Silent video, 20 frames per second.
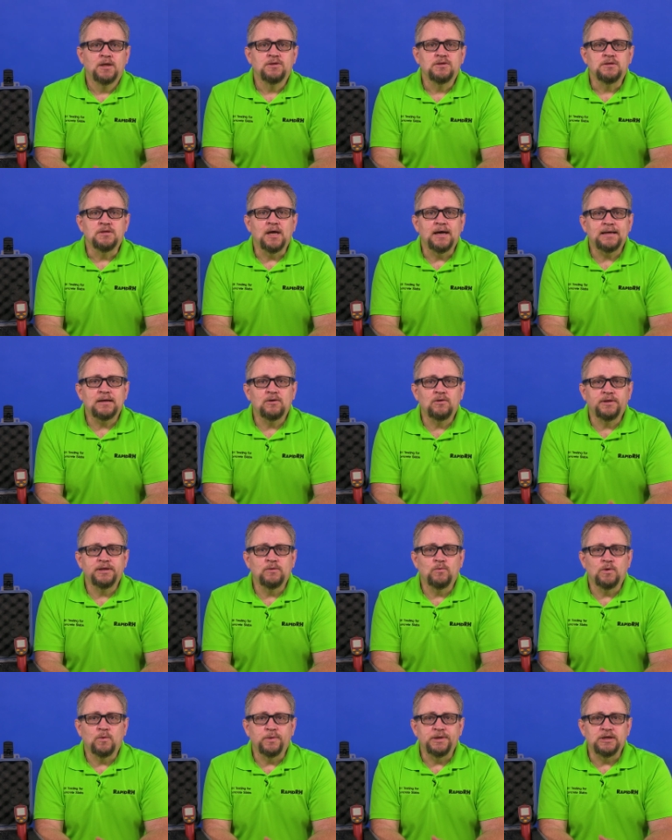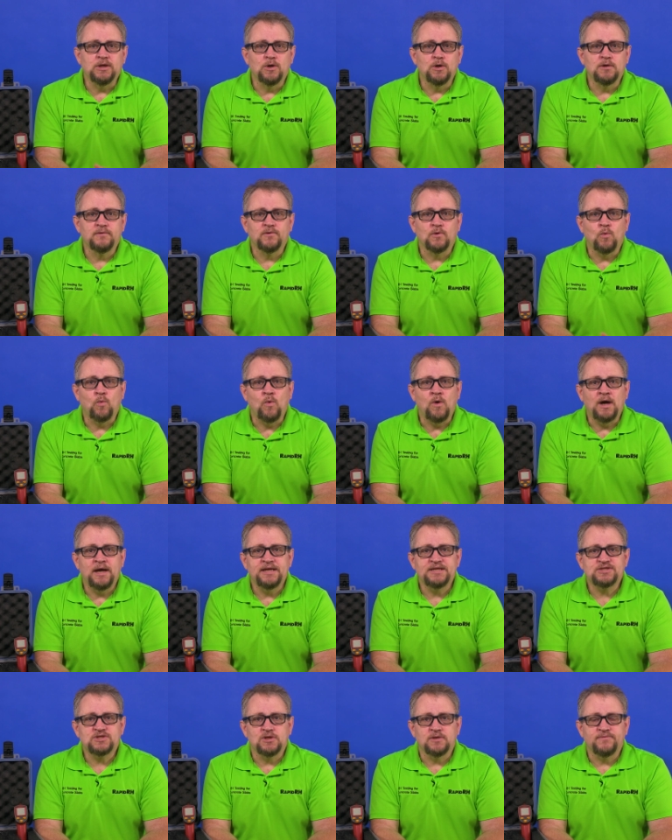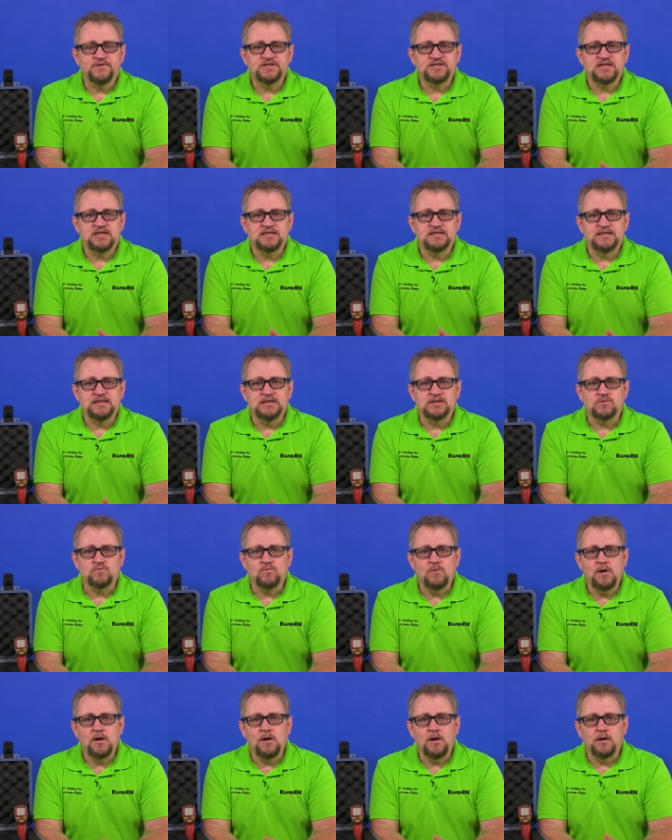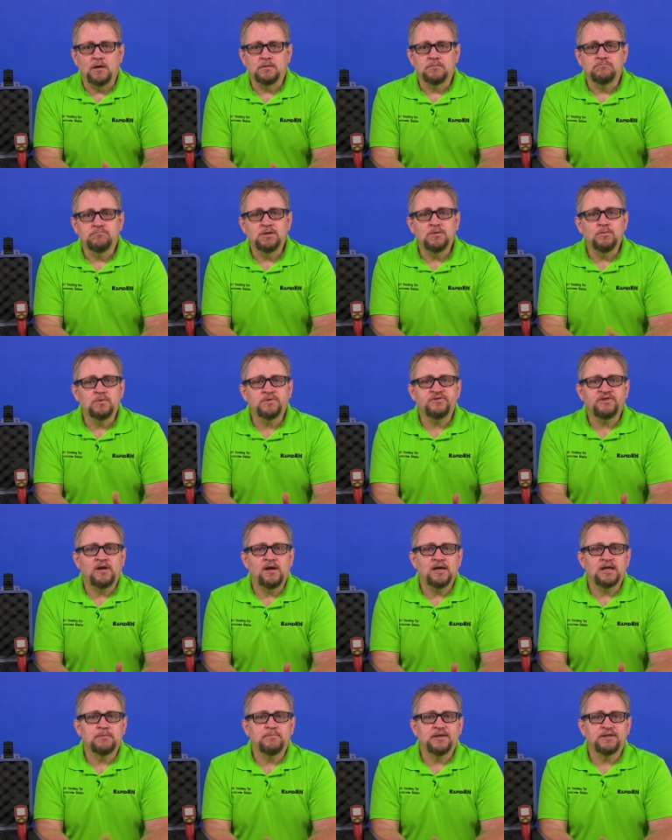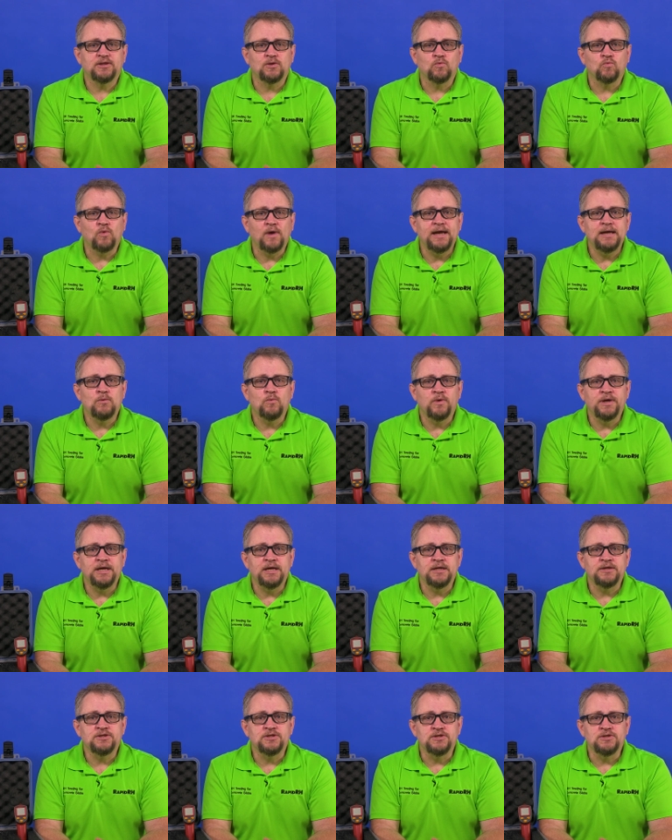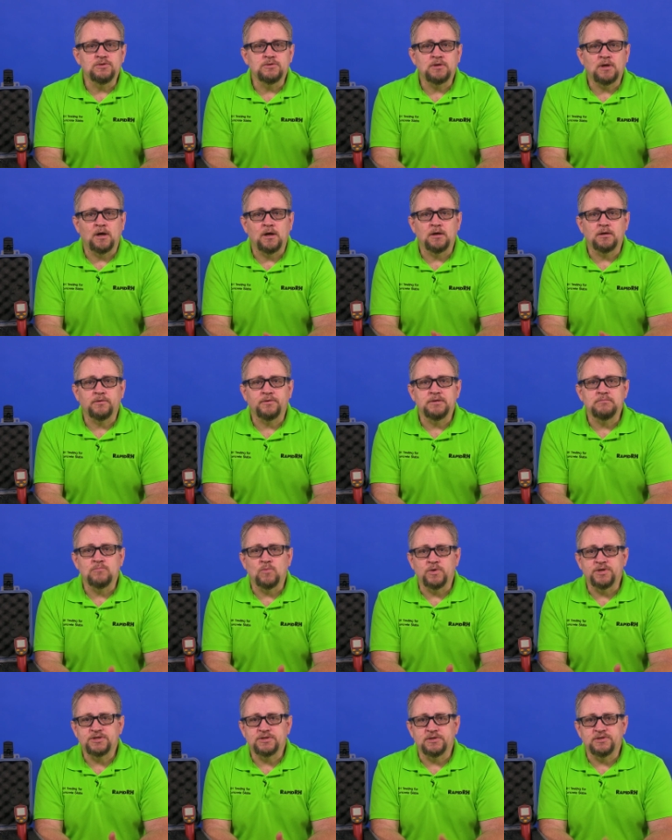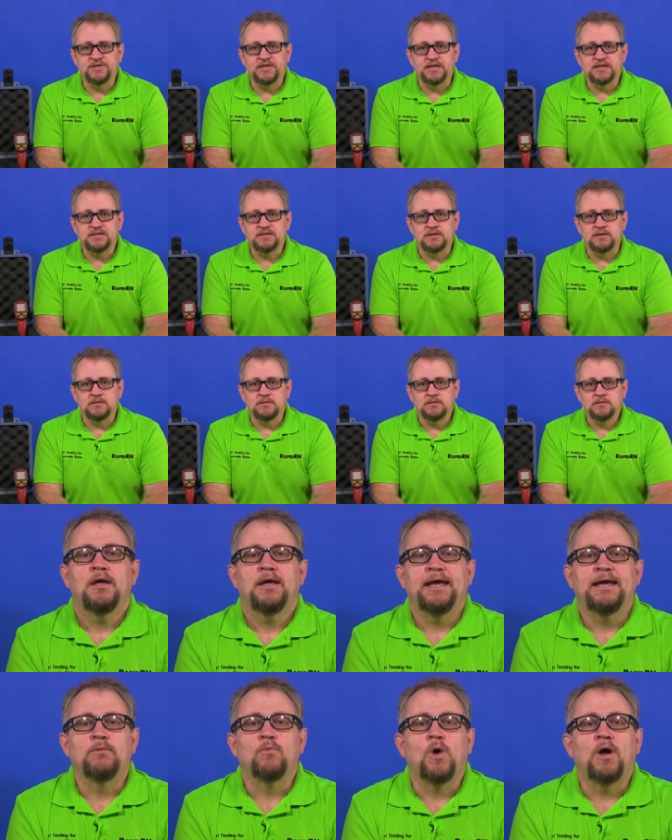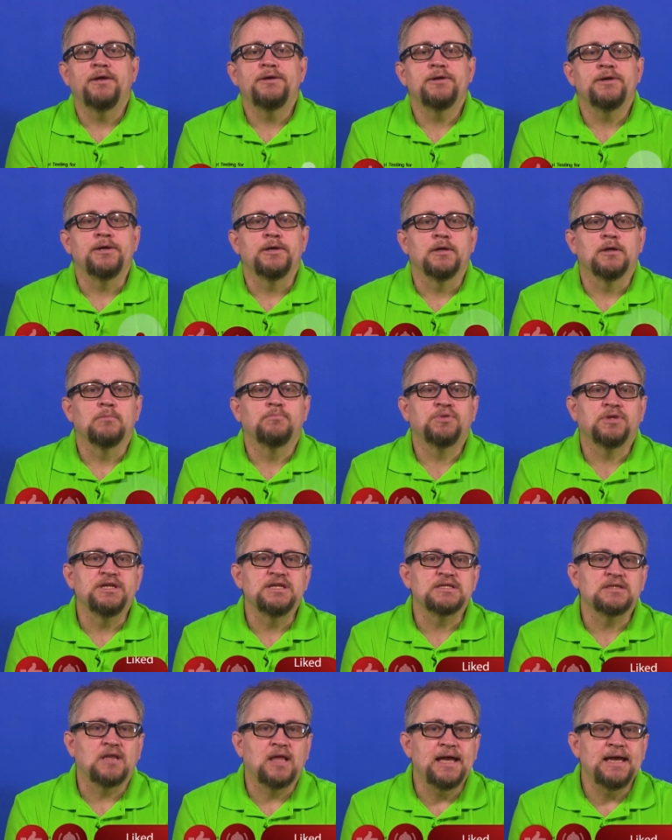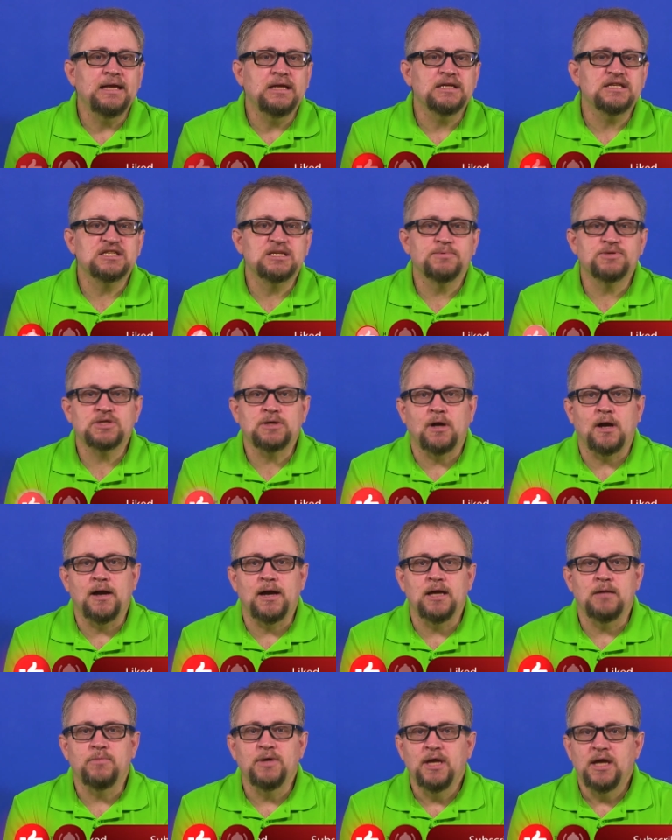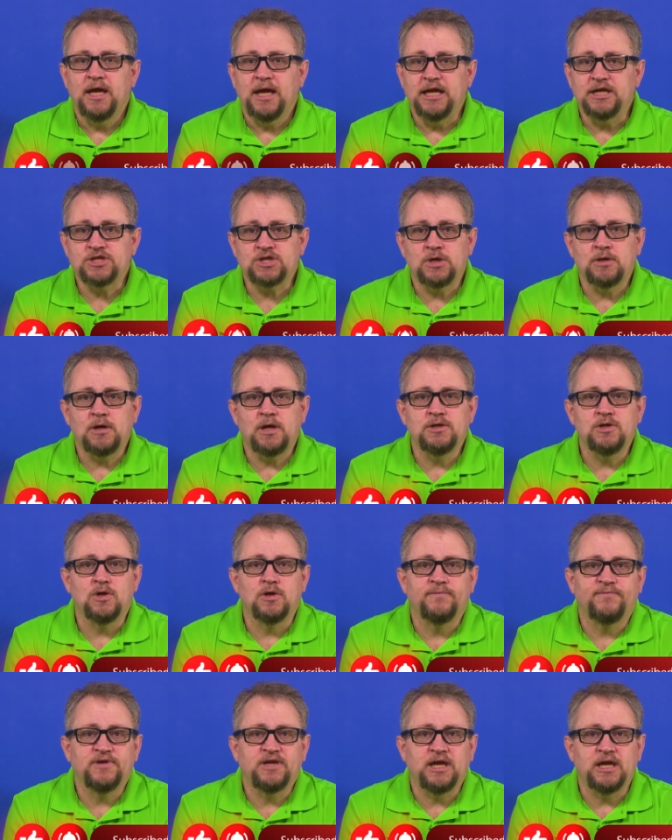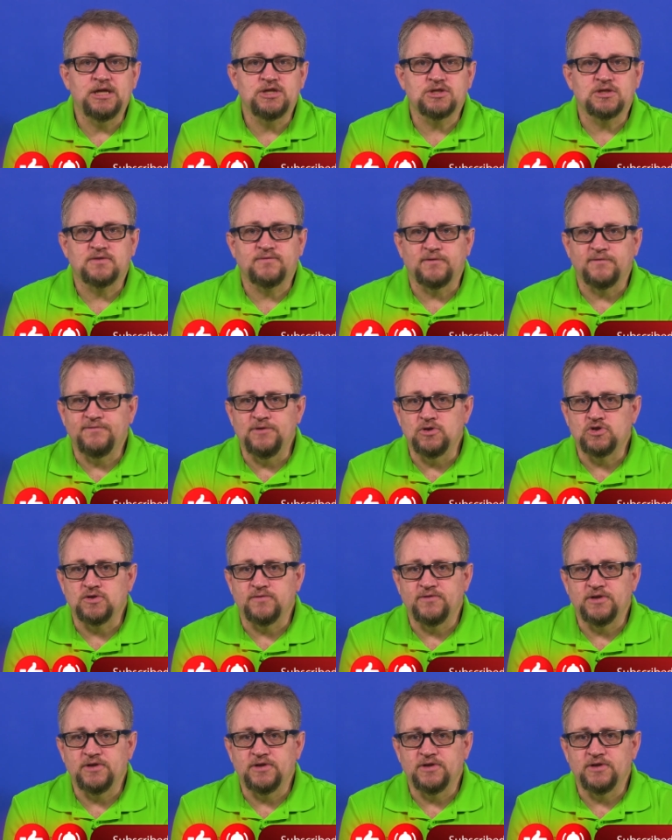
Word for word: Not only will we go over why surface testing is wrong, but we'll talk about the right way to do concrete moisture testing. And while you're here, please like, subscribe, and turn on notifications for future